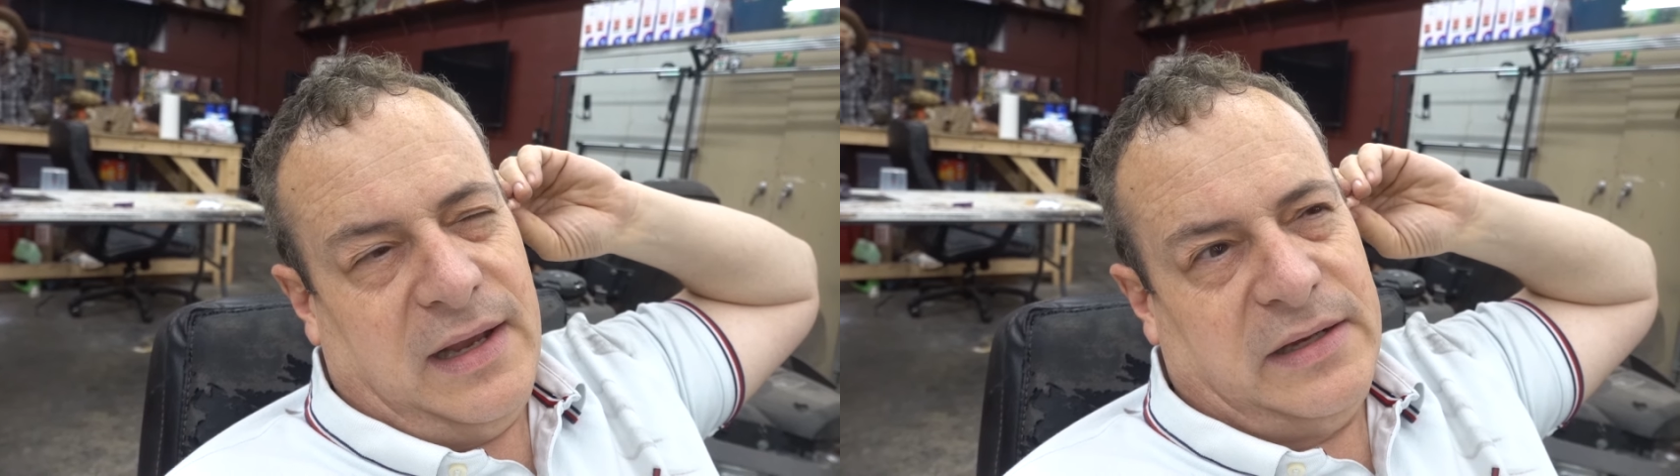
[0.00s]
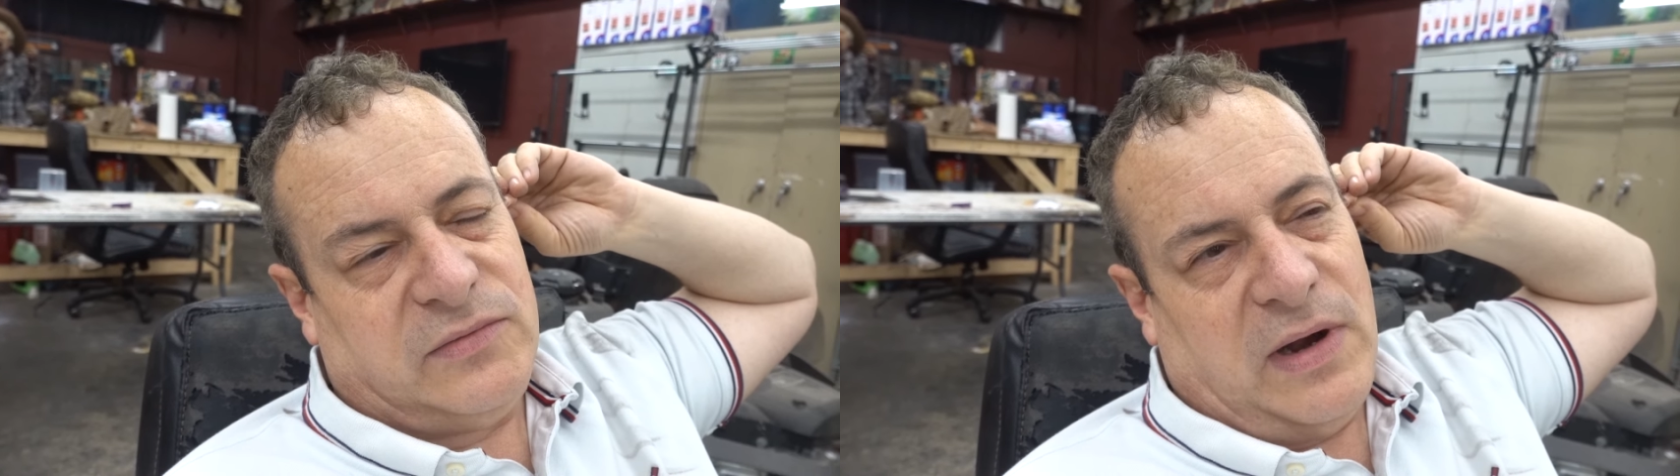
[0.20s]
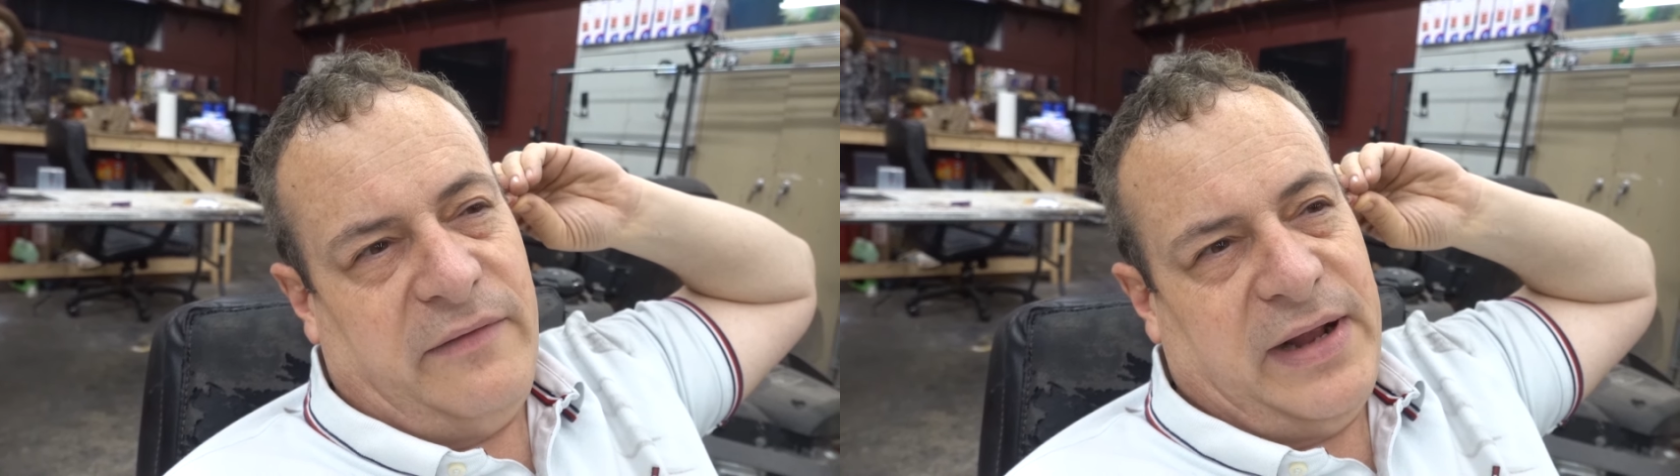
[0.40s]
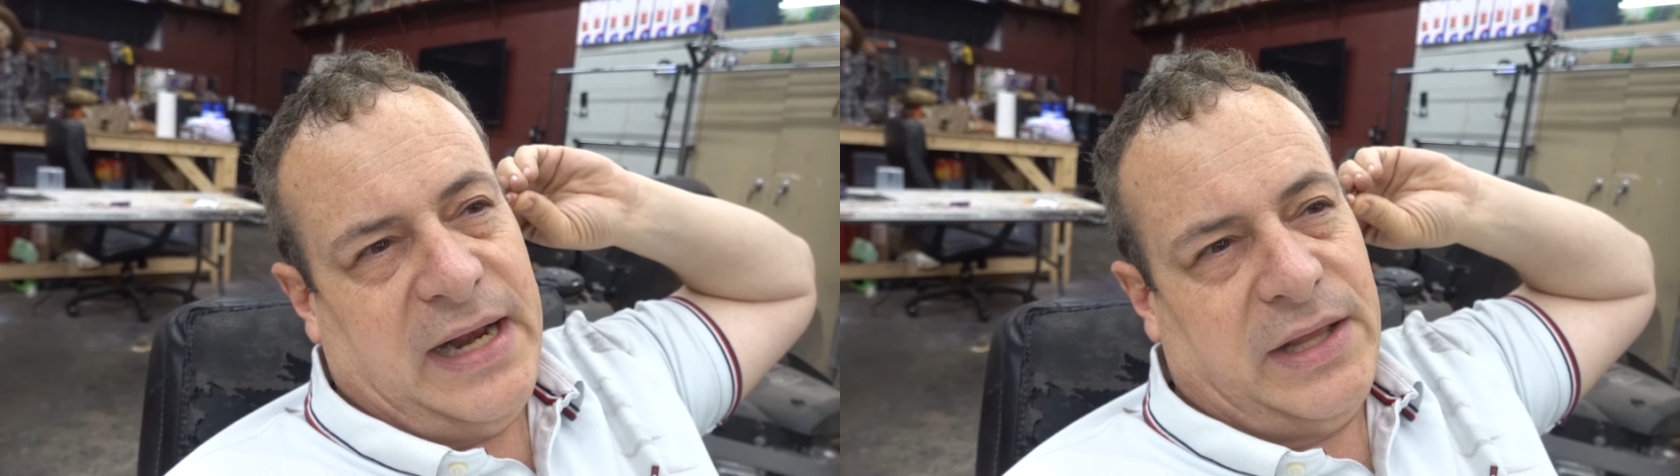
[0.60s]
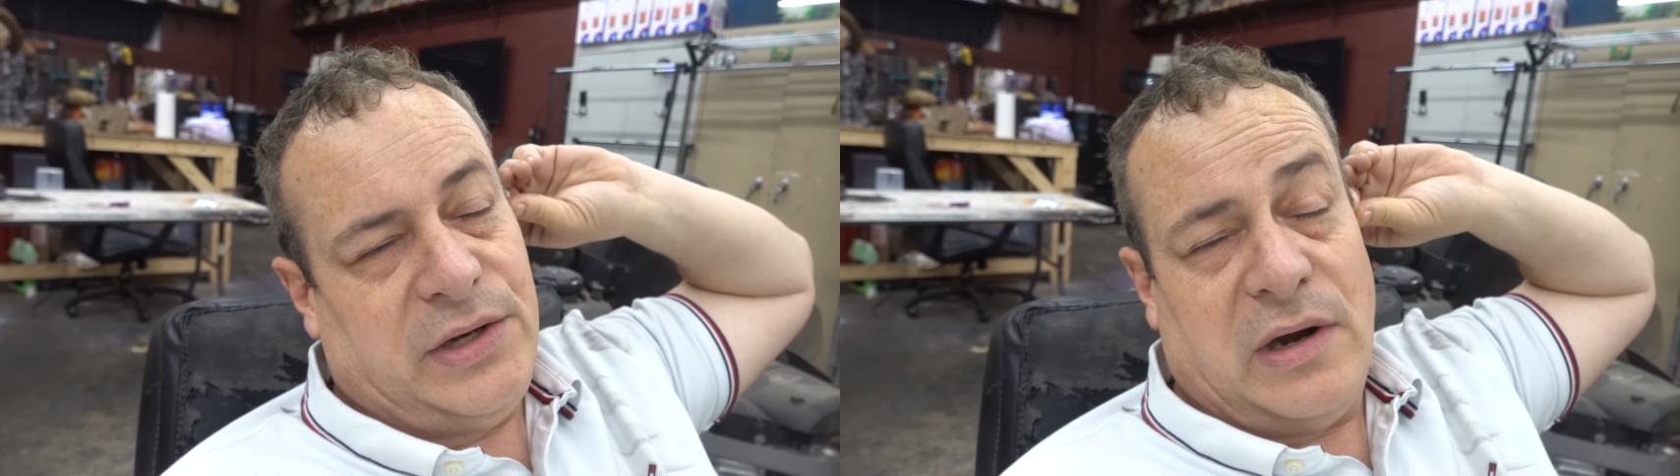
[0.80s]
is
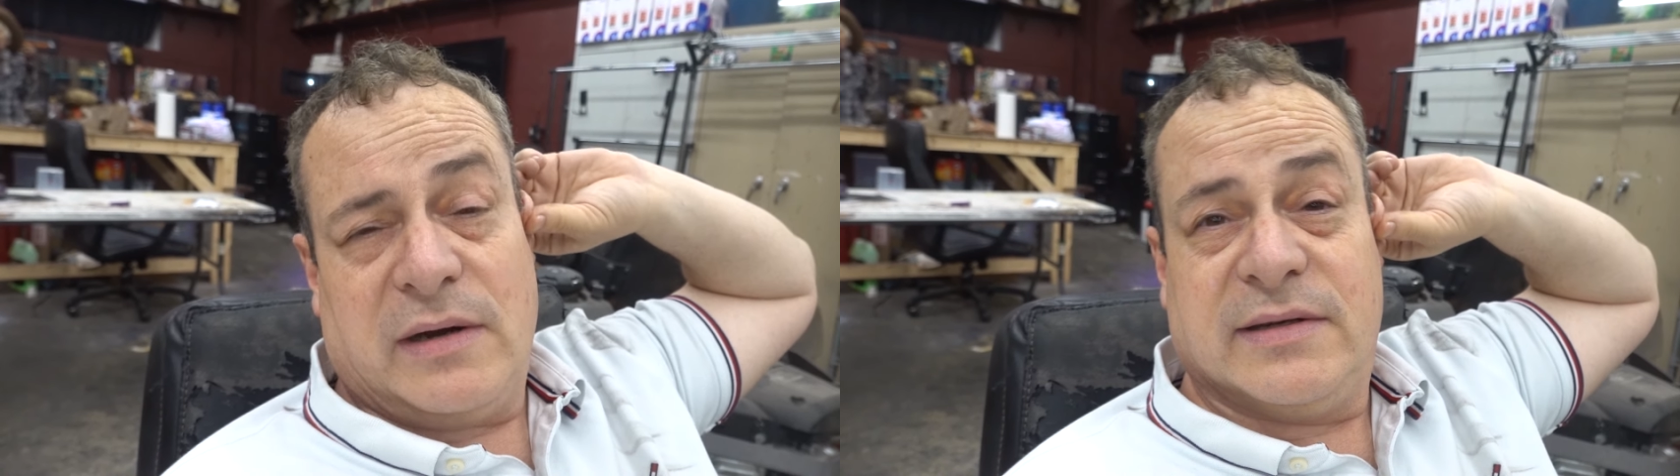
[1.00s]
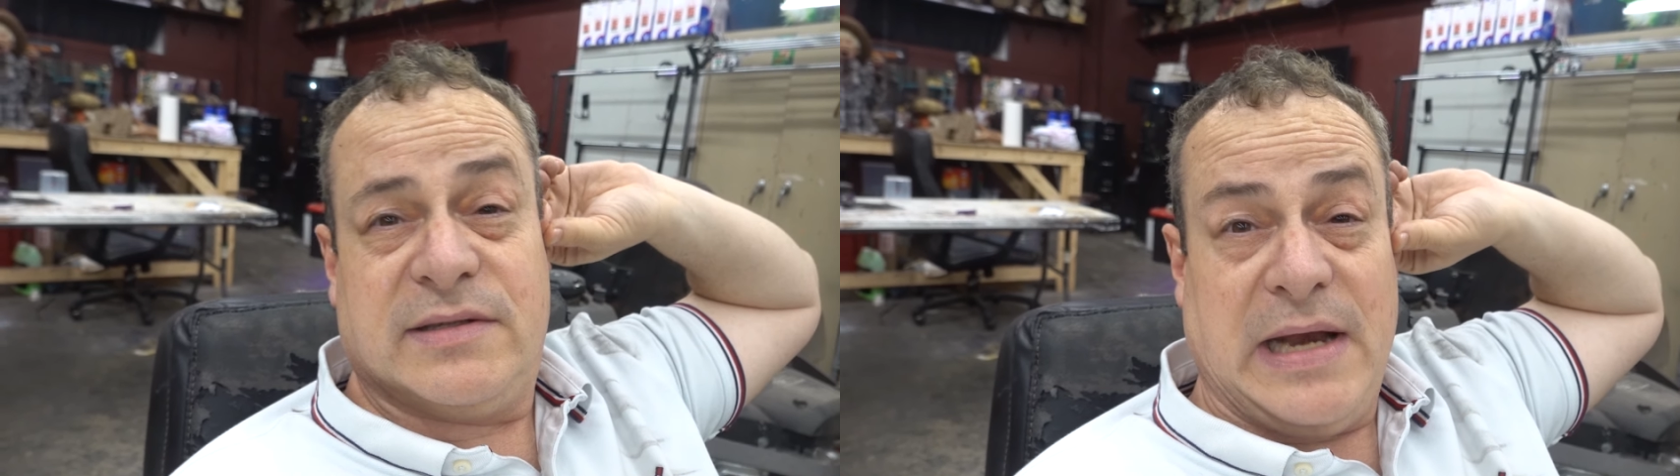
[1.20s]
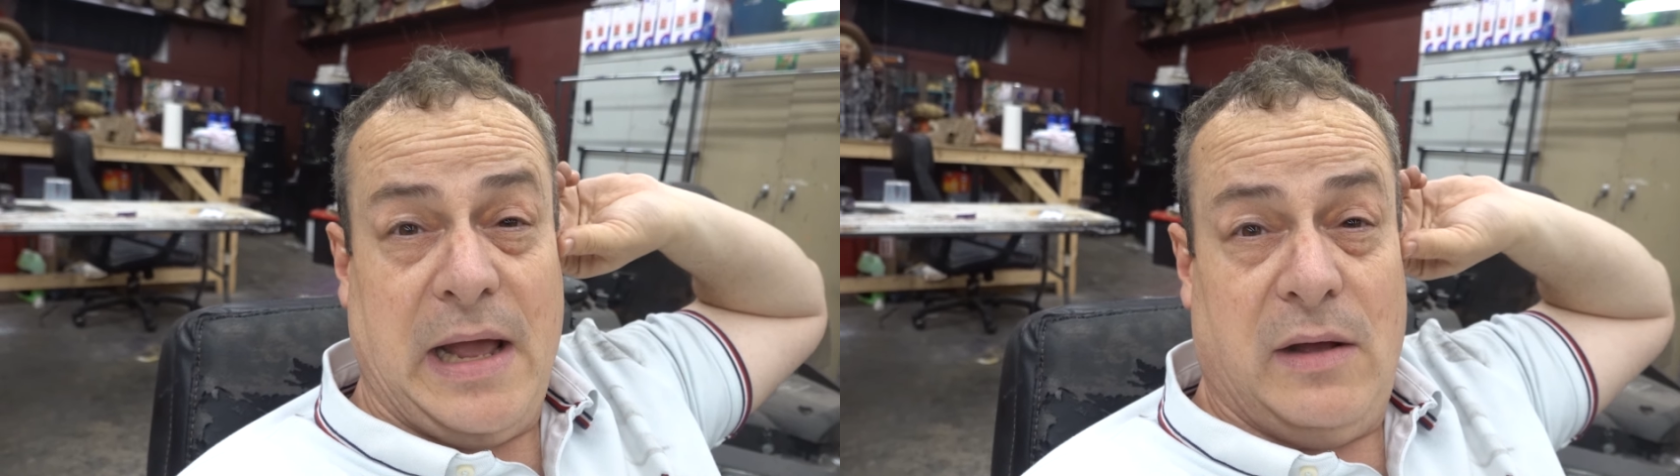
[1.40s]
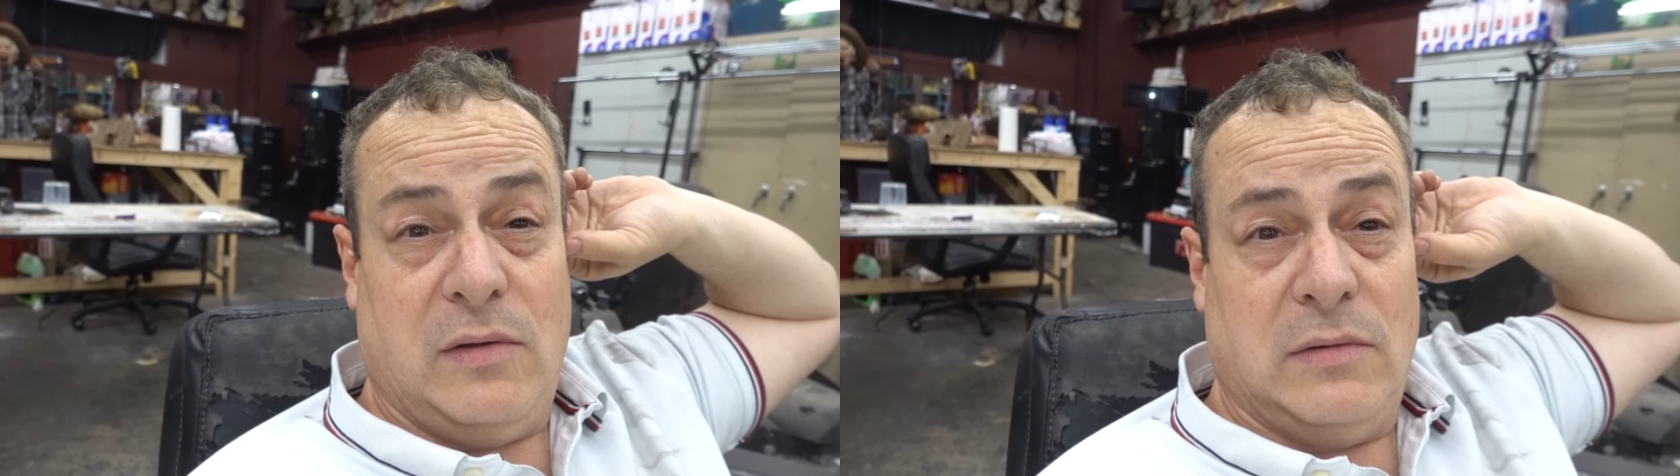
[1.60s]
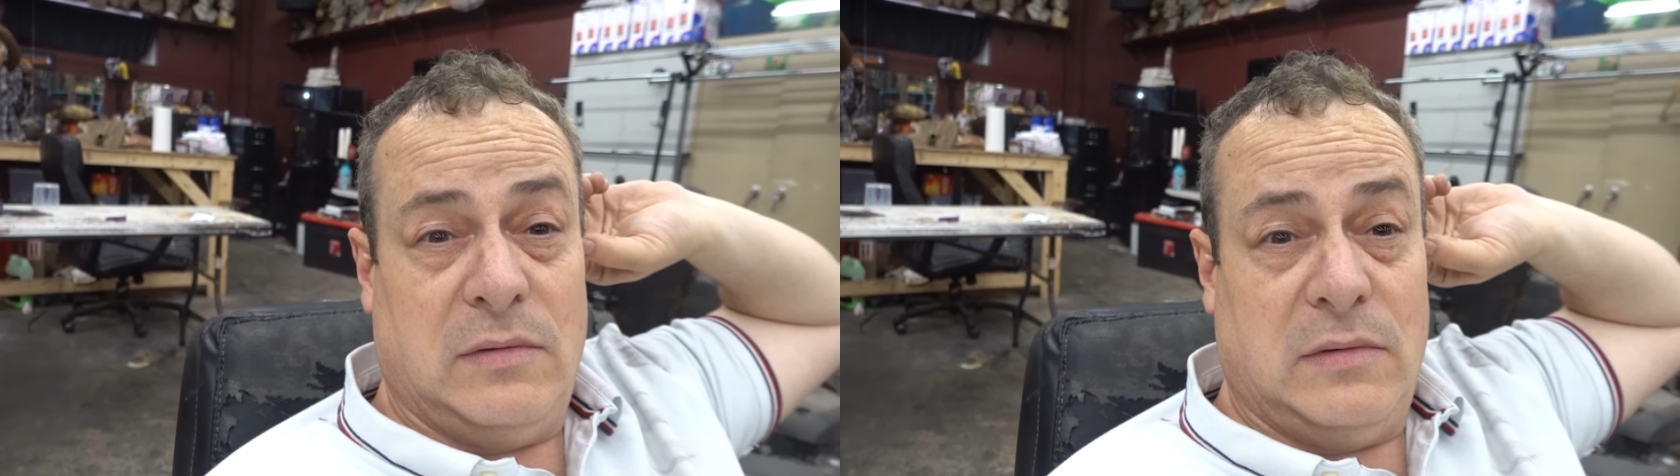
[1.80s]
renovating the darkness now.